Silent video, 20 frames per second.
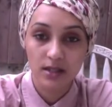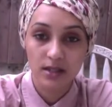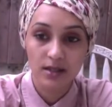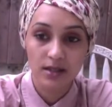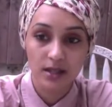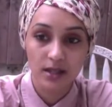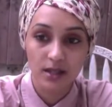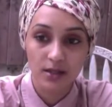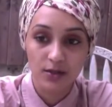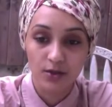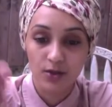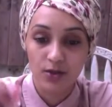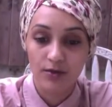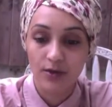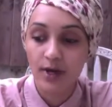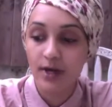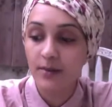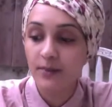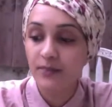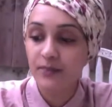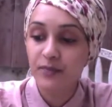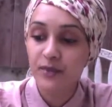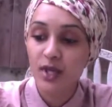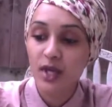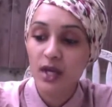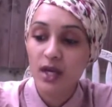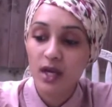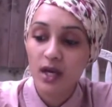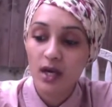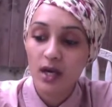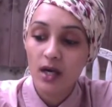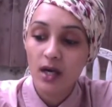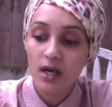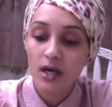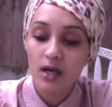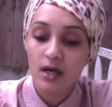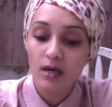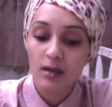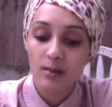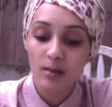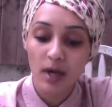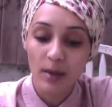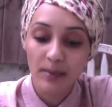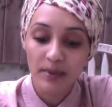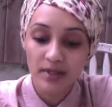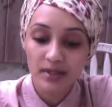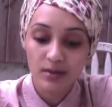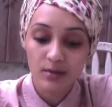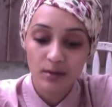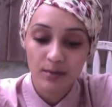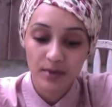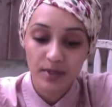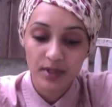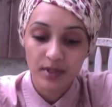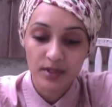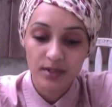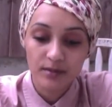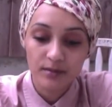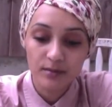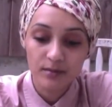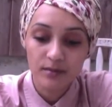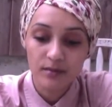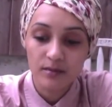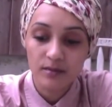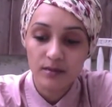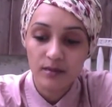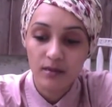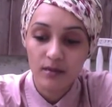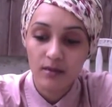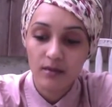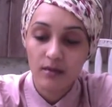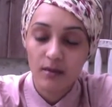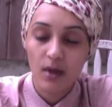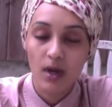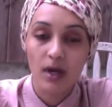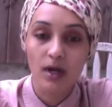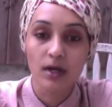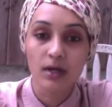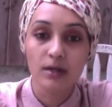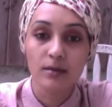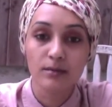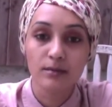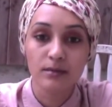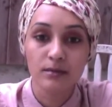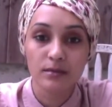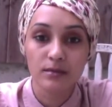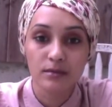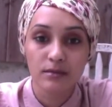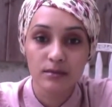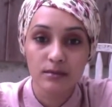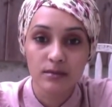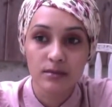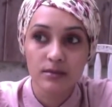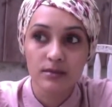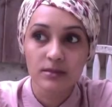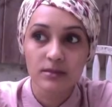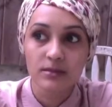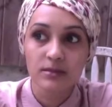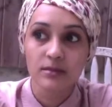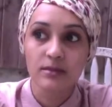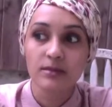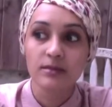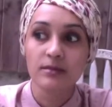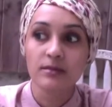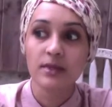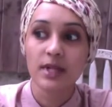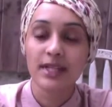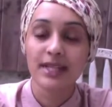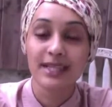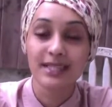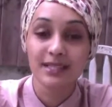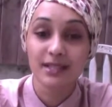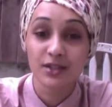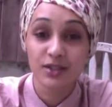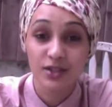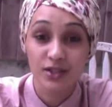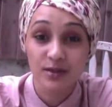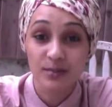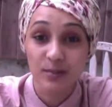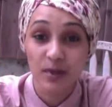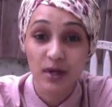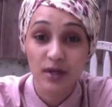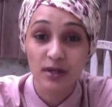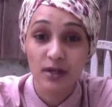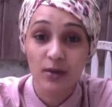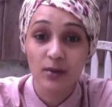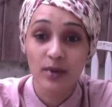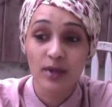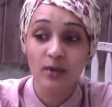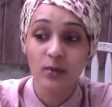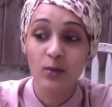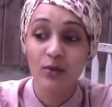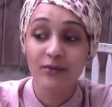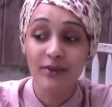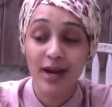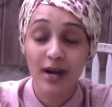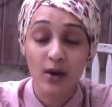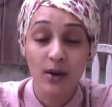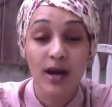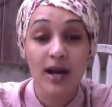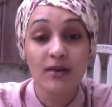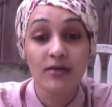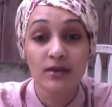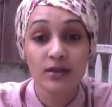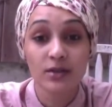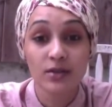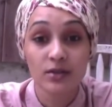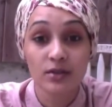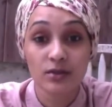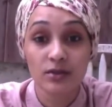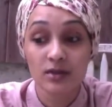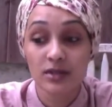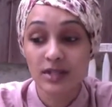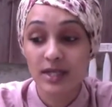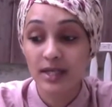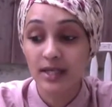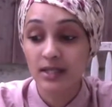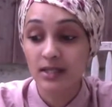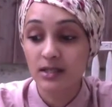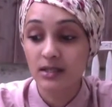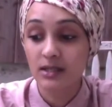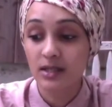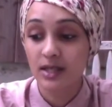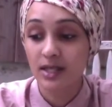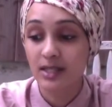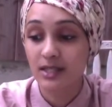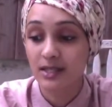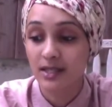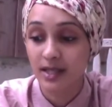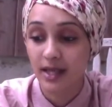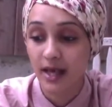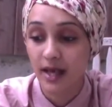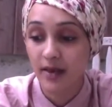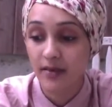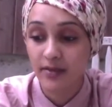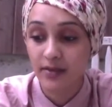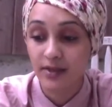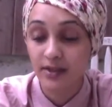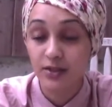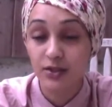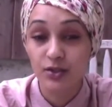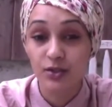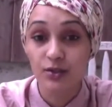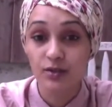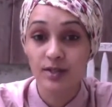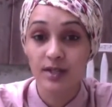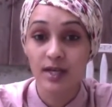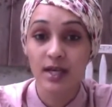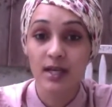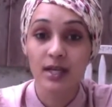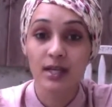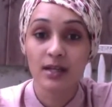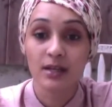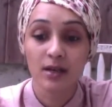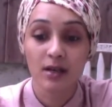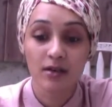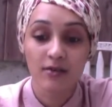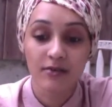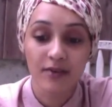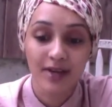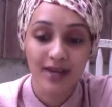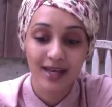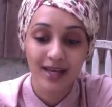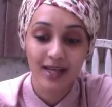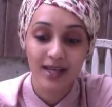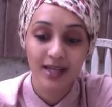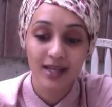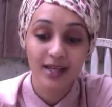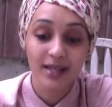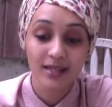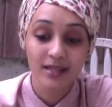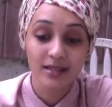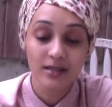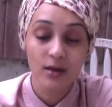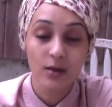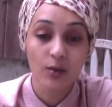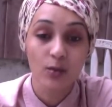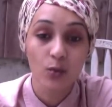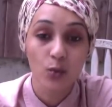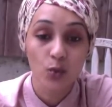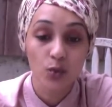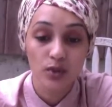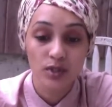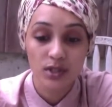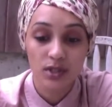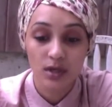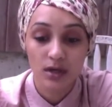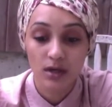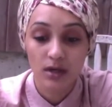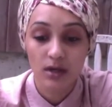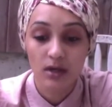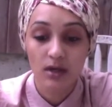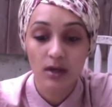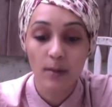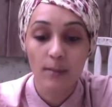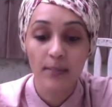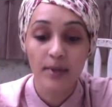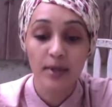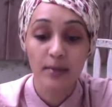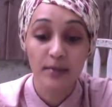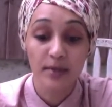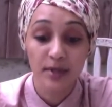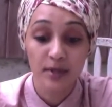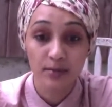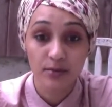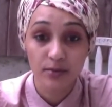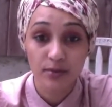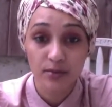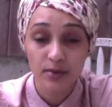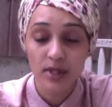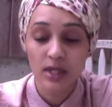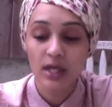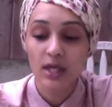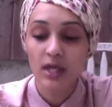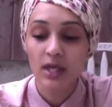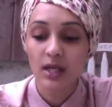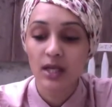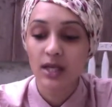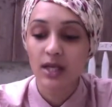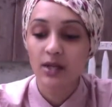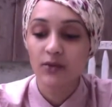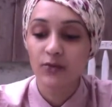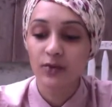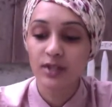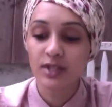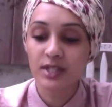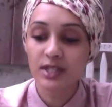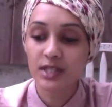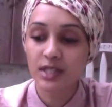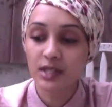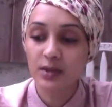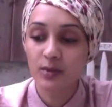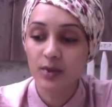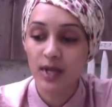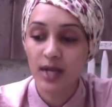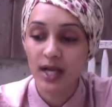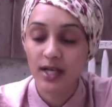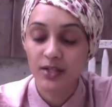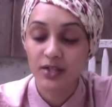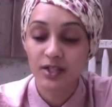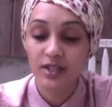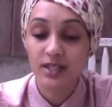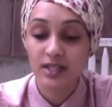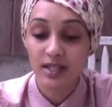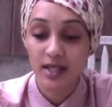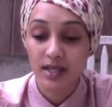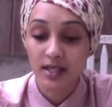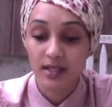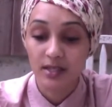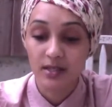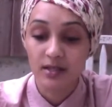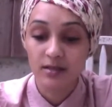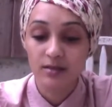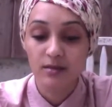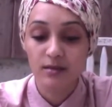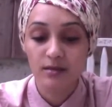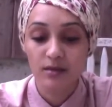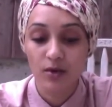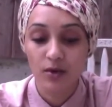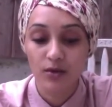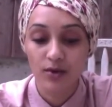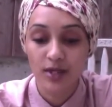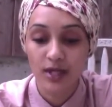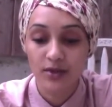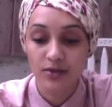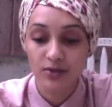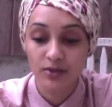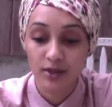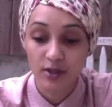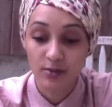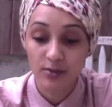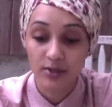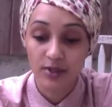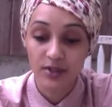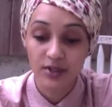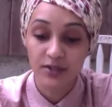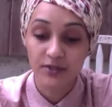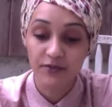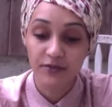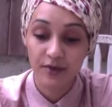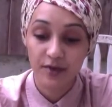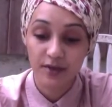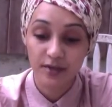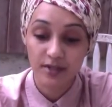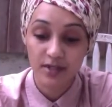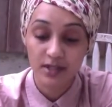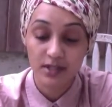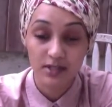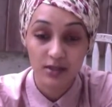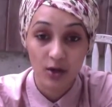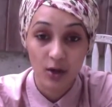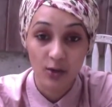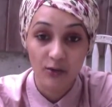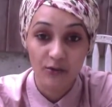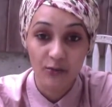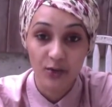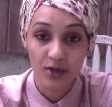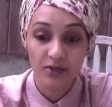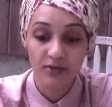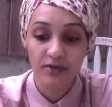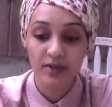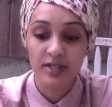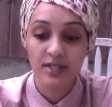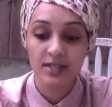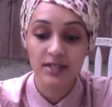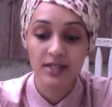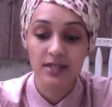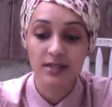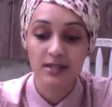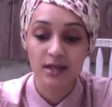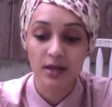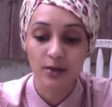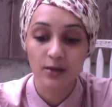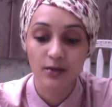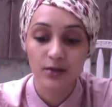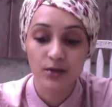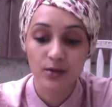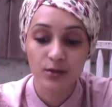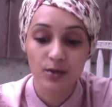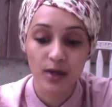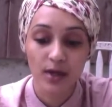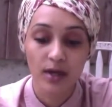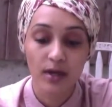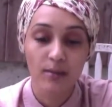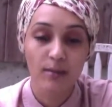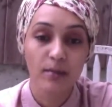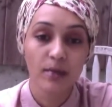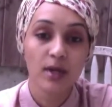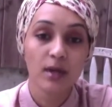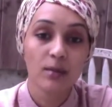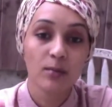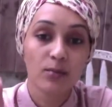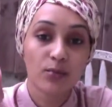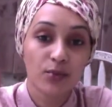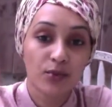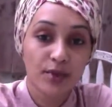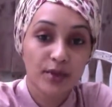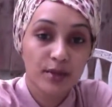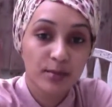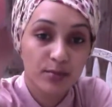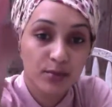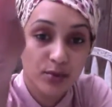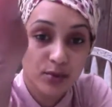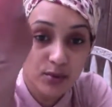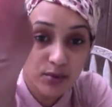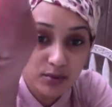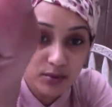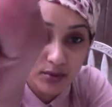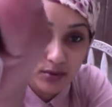Inglot, right? My personal opinion, and this is just by going without having to do the test, is that the Tuesday in Love is water permeable. If we just see what it actually says on the actual nail polishes first to start off with, it says O2M breathable,